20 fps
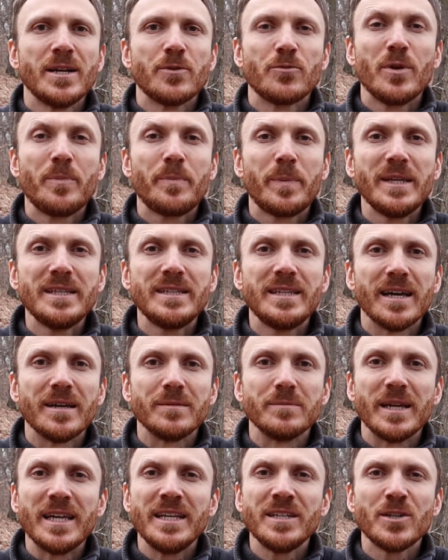Repeat
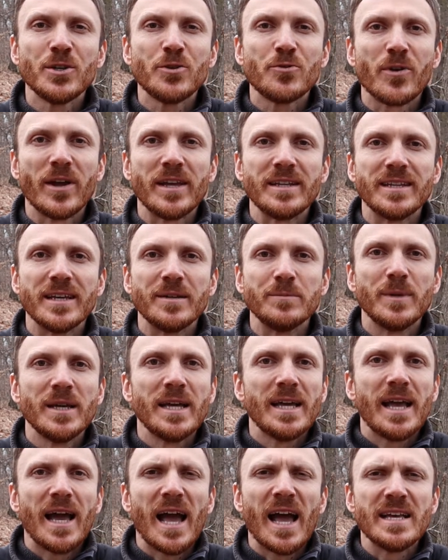them, integrate them,
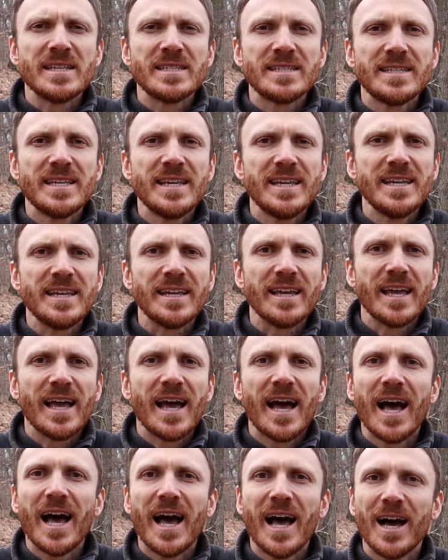and see
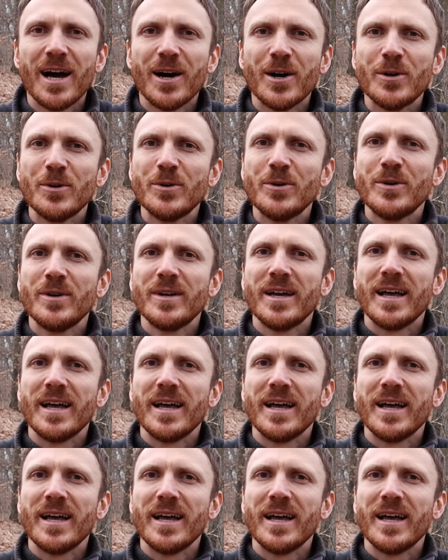how